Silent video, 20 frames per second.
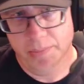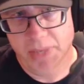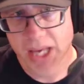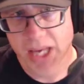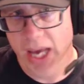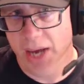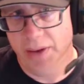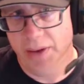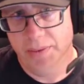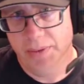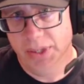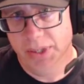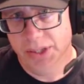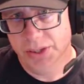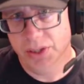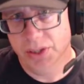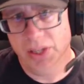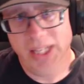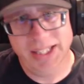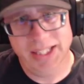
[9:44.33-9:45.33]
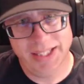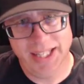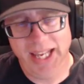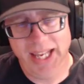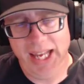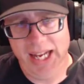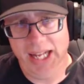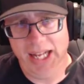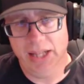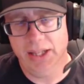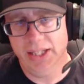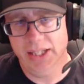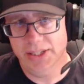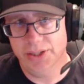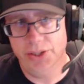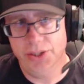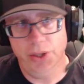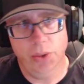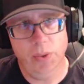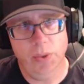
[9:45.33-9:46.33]
yeah, so let's get it,
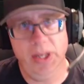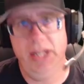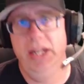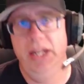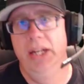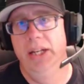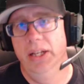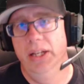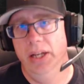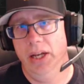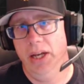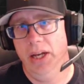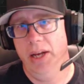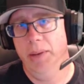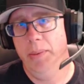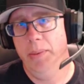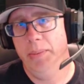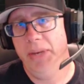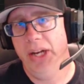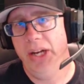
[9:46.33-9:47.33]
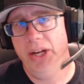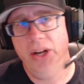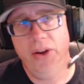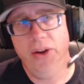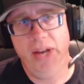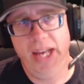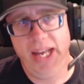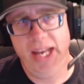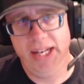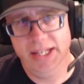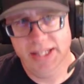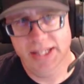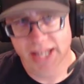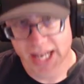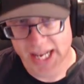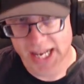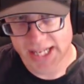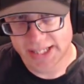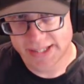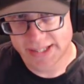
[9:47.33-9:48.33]
let's do it. I'm going to go ahead and
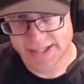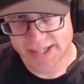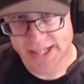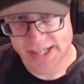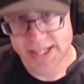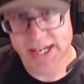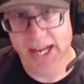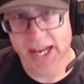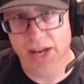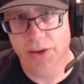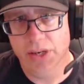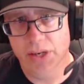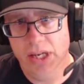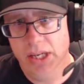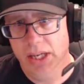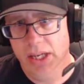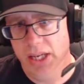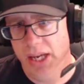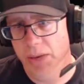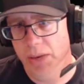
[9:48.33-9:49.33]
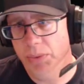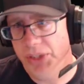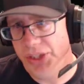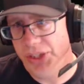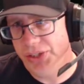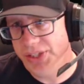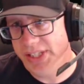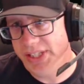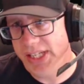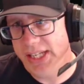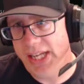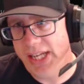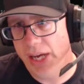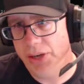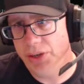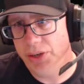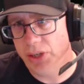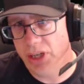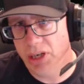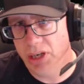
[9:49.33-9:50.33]
hit sit down, and when you sit
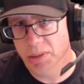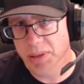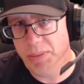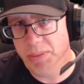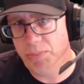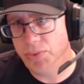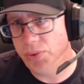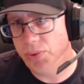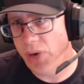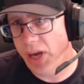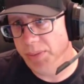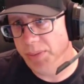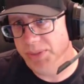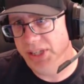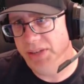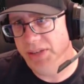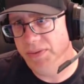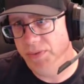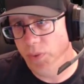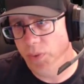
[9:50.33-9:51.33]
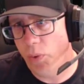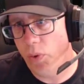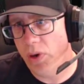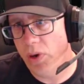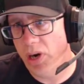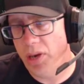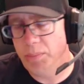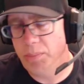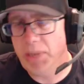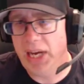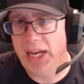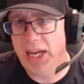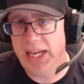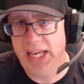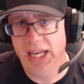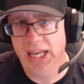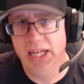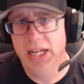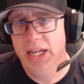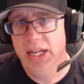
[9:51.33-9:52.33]
down you're going to be prompted for a
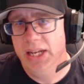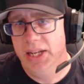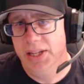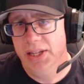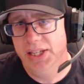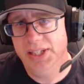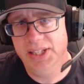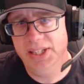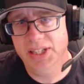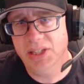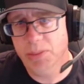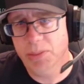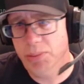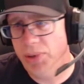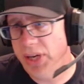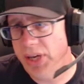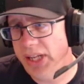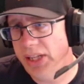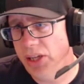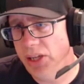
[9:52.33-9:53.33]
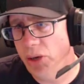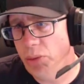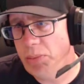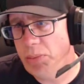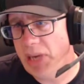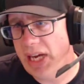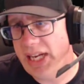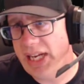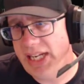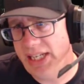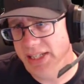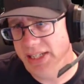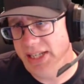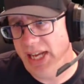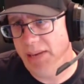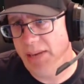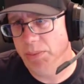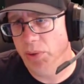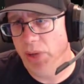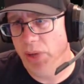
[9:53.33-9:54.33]
buy-in. This is a pretty low buy-in
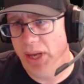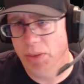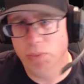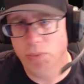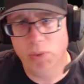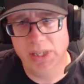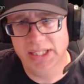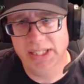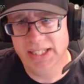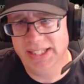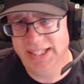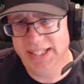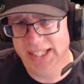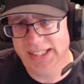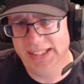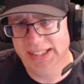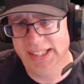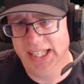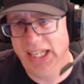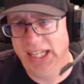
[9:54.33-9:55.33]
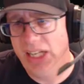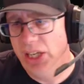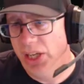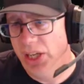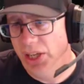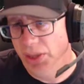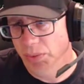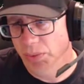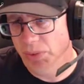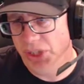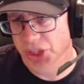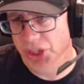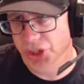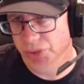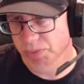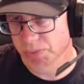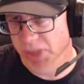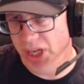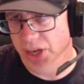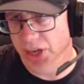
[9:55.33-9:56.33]
table at 160,
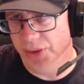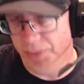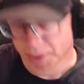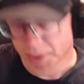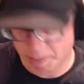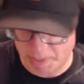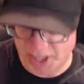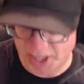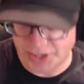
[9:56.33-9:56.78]
which, you know, I'm